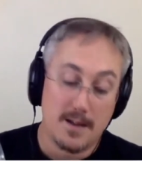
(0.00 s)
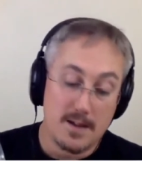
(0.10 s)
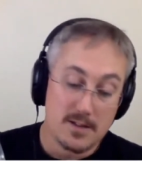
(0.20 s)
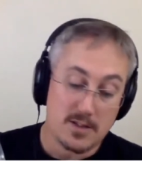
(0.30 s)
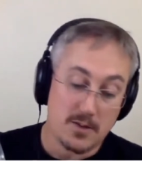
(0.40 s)

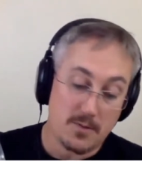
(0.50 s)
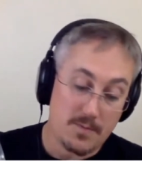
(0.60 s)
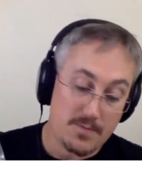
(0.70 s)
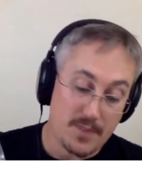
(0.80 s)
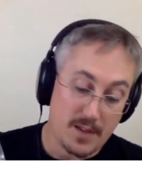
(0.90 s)
So
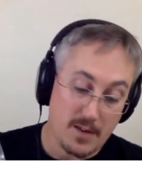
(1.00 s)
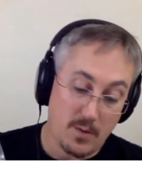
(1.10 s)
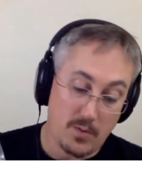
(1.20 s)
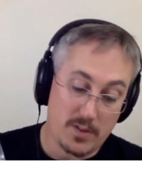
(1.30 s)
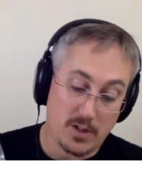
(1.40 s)

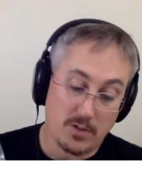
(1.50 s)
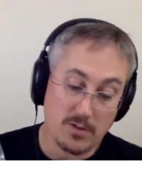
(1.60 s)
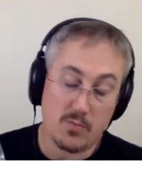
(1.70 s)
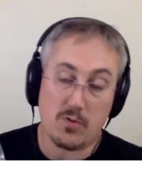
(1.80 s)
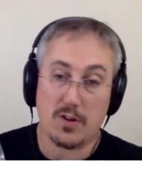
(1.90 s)
we're told
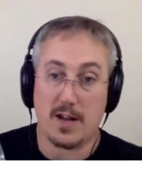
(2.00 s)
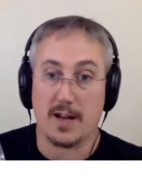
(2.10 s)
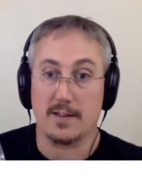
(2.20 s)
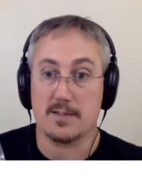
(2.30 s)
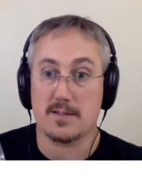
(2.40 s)
on one
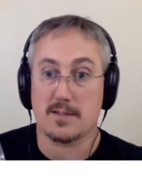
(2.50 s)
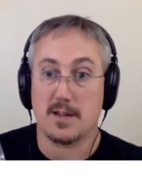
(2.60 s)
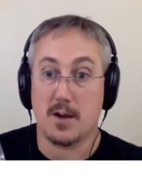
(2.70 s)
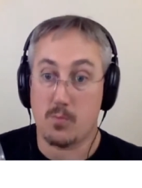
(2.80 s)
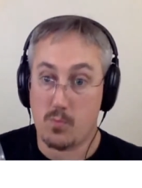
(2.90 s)
hand,
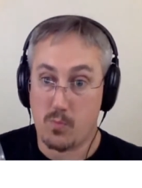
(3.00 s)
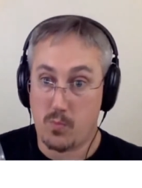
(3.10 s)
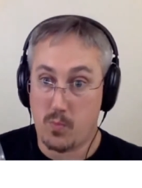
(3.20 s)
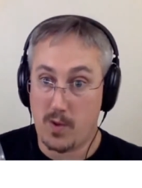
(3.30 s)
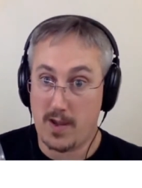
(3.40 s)
and
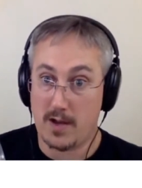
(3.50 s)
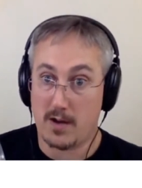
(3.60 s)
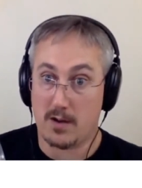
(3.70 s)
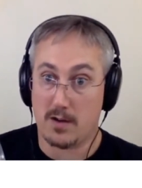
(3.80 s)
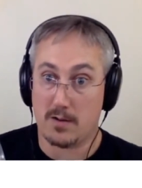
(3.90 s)
we
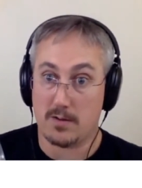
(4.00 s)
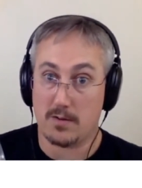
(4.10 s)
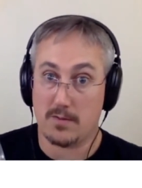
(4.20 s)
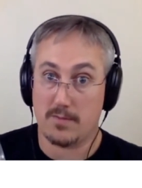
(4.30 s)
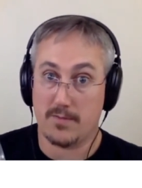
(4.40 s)
are
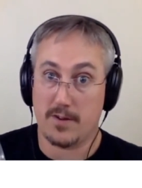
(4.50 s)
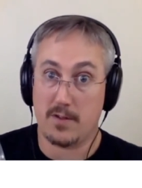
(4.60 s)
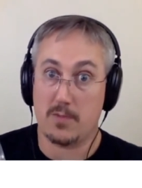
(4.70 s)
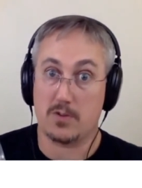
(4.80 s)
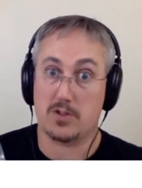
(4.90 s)
very
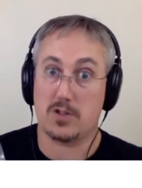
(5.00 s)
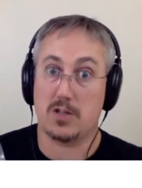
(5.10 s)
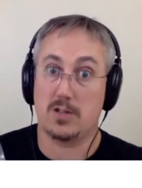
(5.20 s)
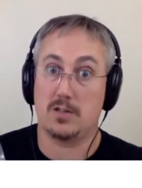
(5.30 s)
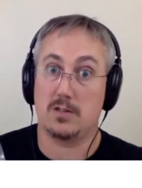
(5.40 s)
much
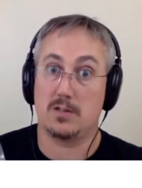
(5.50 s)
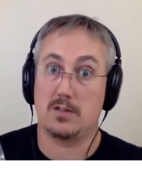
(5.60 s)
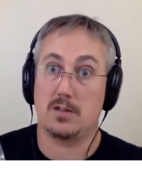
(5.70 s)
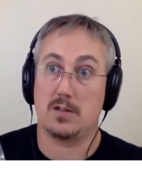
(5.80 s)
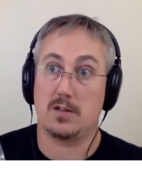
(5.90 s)

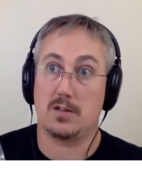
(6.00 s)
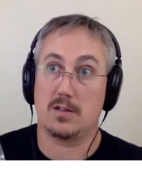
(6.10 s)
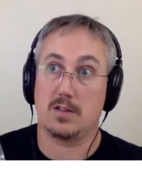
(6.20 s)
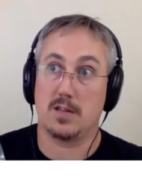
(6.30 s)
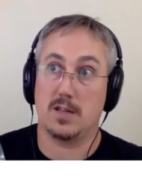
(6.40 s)
in
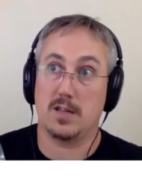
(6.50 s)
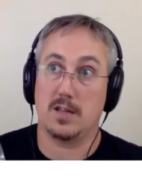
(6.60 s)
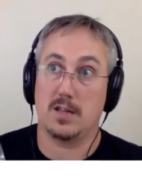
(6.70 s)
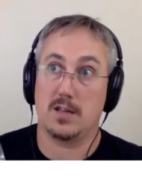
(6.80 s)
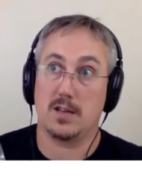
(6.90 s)
the
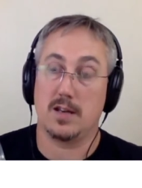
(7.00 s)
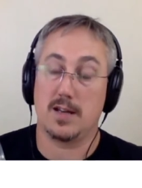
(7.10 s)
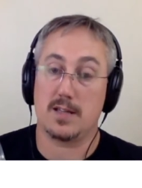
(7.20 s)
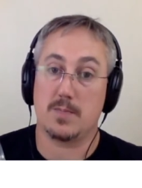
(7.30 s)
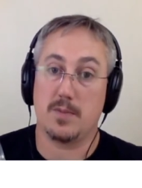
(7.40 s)

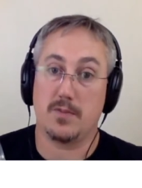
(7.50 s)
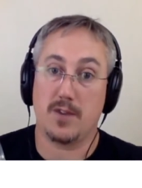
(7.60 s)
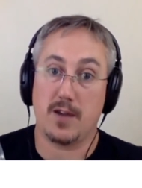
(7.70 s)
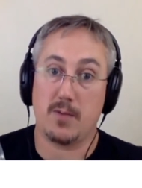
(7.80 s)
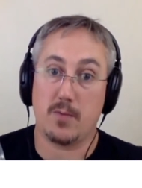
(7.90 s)
let's be
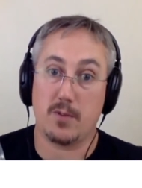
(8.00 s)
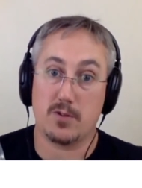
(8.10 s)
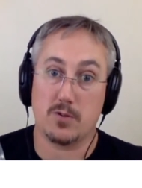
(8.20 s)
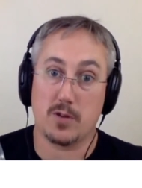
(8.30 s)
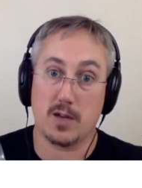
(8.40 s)
fair when we're
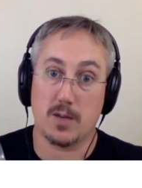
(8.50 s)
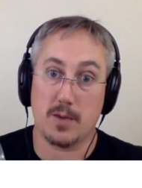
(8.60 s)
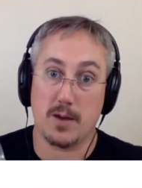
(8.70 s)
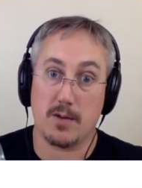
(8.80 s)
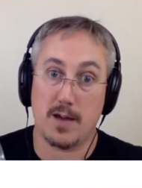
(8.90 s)
talking
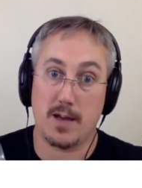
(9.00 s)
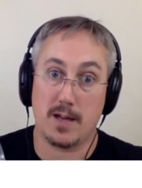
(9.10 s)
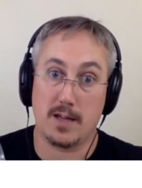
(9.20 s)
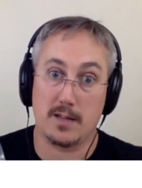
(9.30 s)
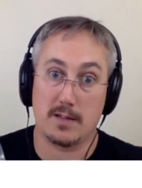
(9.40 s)
about
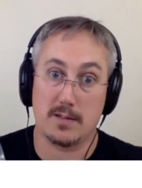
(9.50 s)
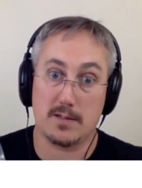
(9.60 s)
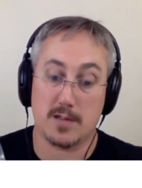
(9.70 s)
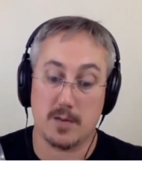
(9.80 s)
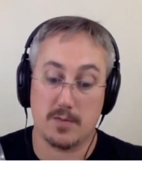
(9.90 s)
any
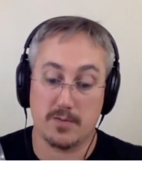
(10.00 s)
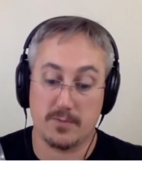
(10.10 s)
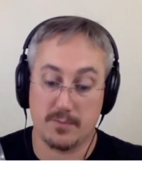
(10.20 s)
type of,